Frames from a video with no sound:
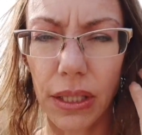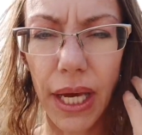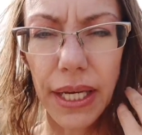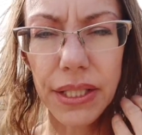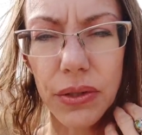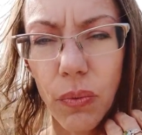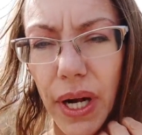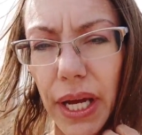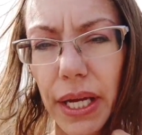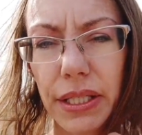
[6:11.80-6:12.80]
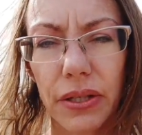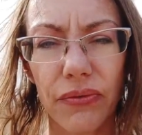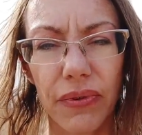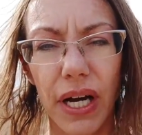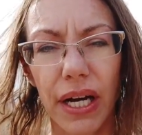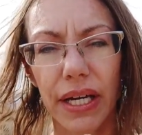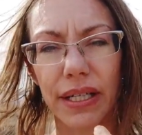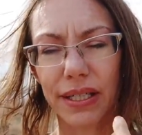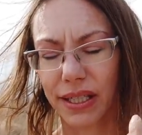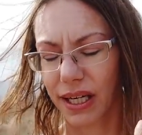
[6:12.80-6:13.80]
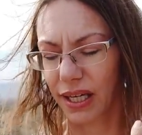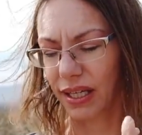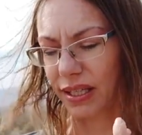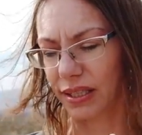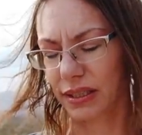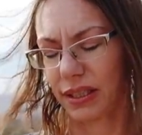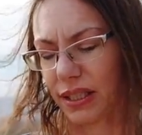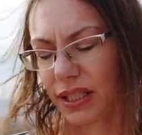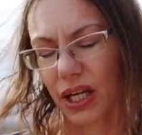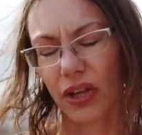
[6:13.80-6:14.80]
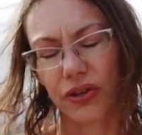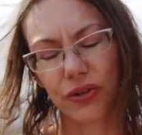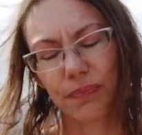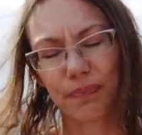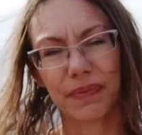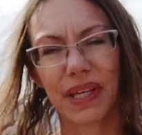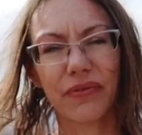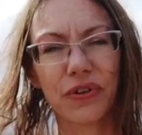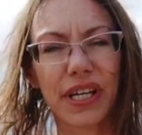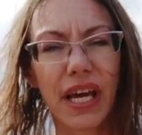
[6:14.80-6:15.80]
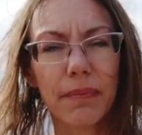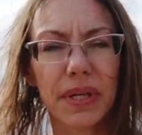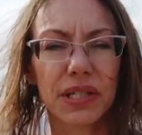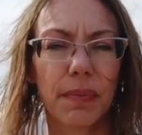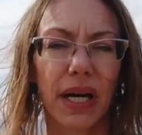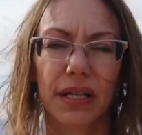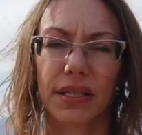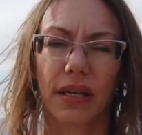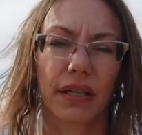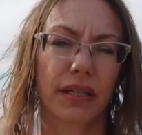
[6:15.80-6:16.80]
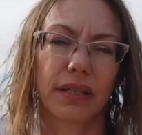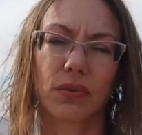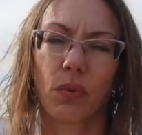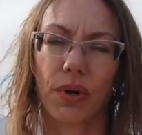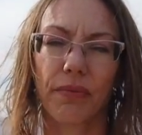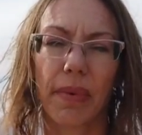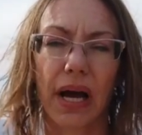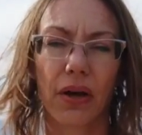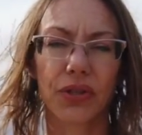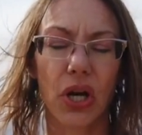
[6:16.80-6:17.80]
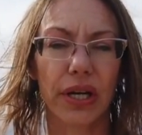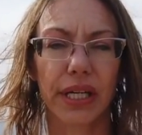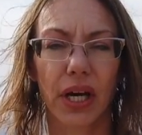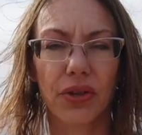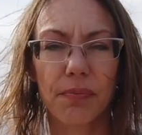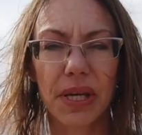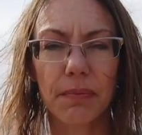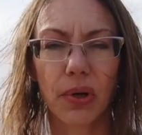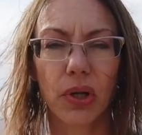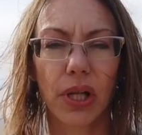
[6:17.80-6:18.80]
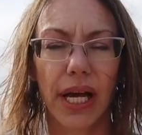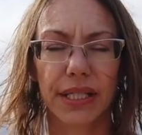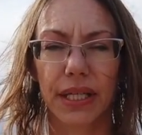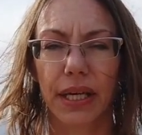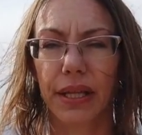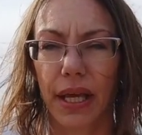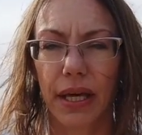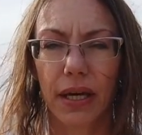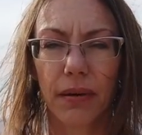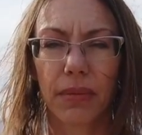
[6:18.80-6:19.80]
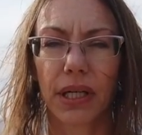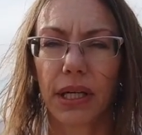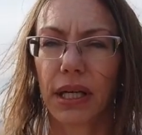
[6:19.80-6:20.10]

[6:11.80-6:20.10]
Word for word: last way to find uh, other free camping spot is, is word of mouth, talking to other people, asking them,